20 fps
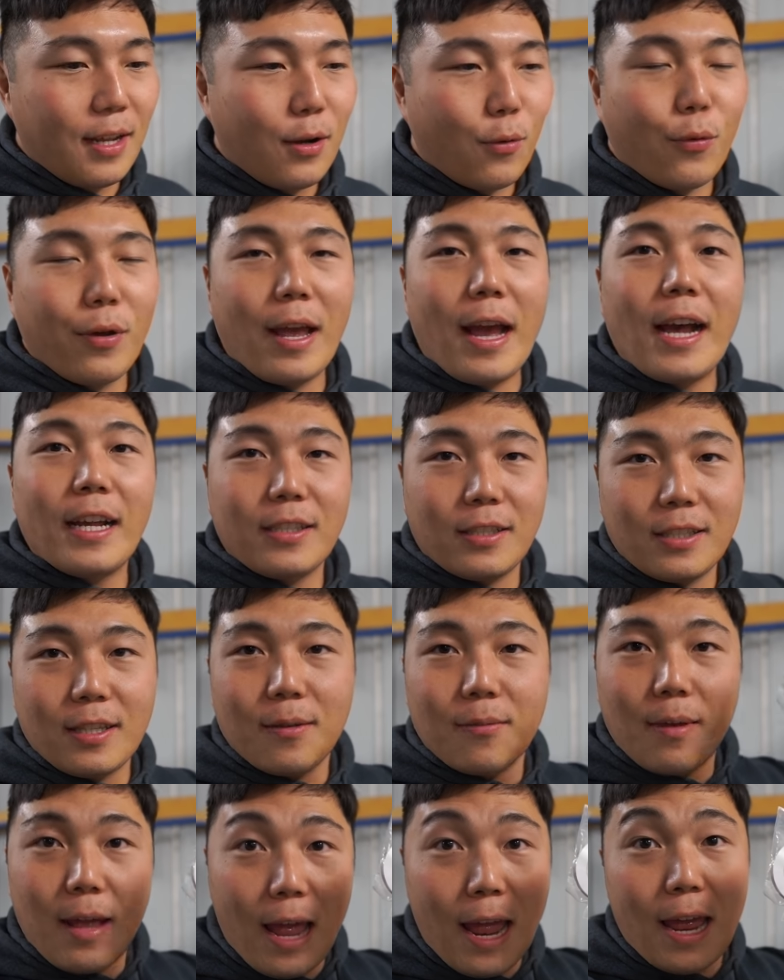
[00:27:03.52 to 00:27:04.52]
we asked
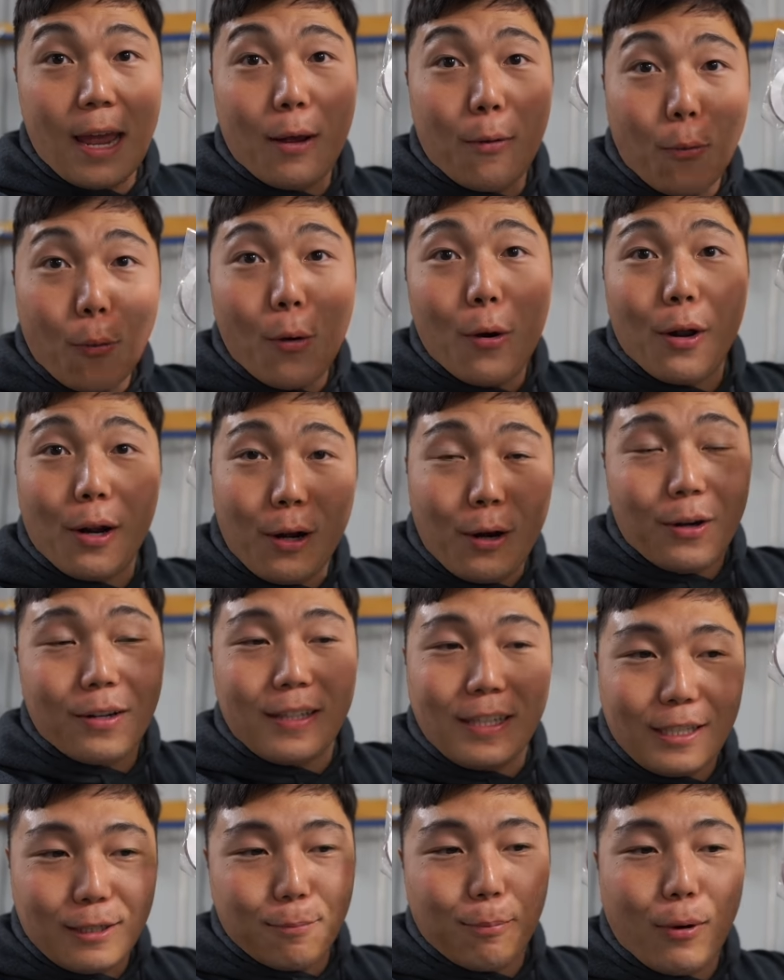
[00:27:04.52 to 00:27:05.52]
him, hey, what are
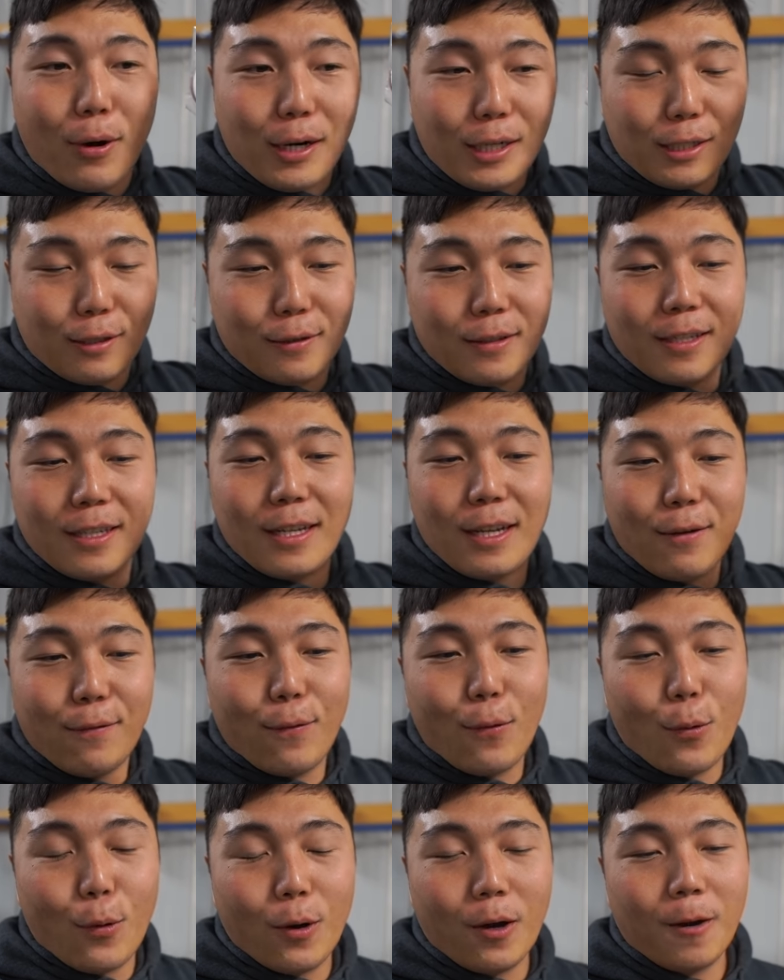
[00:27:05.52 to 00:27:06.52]
these parts
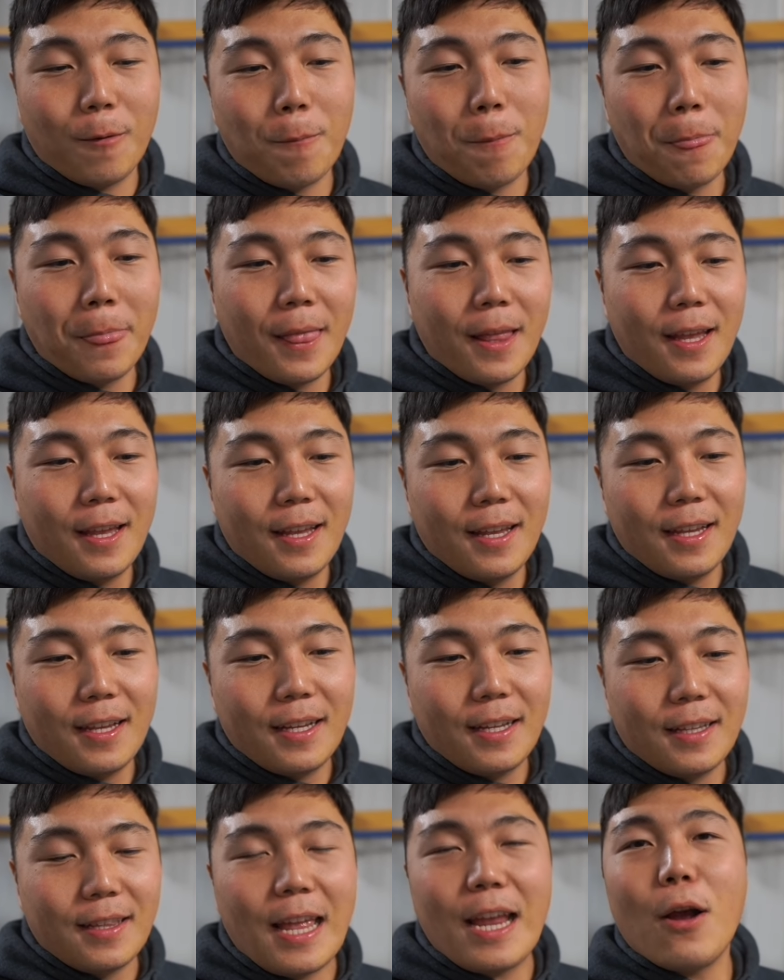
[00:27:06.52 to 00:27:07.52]
for?
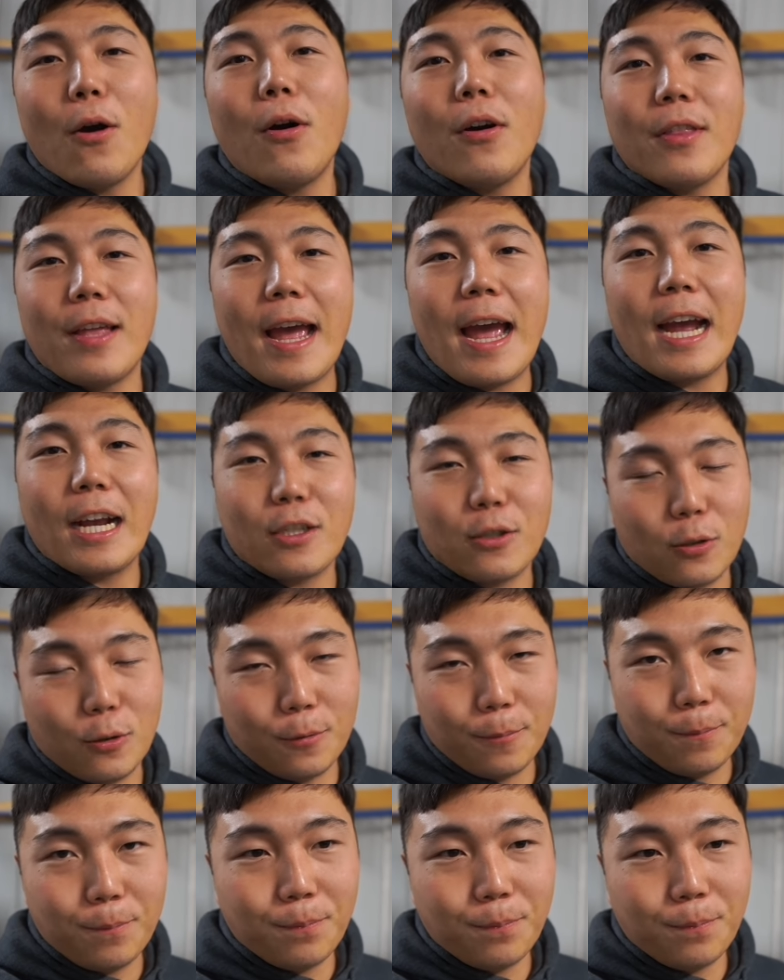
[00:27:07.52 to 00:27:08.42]
They go on the axle.